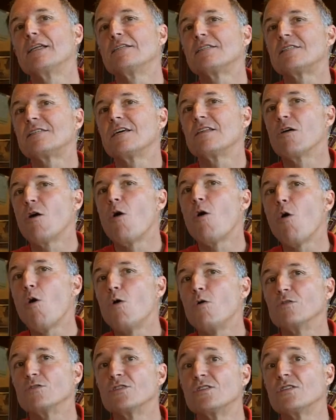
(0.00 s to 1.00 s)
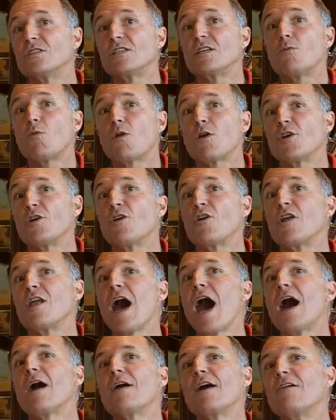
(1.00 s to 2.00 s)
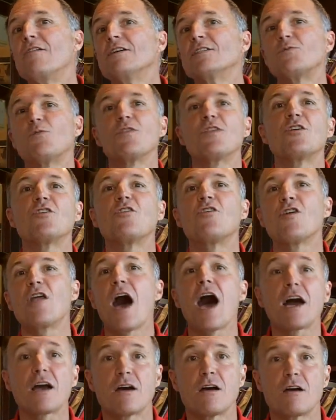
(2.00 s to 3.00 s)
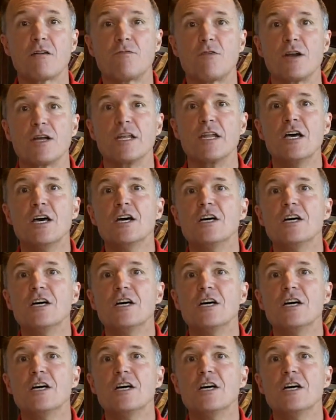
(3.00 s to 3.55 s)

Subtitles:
to see the holes. You see where you're not, areas that you're not covering.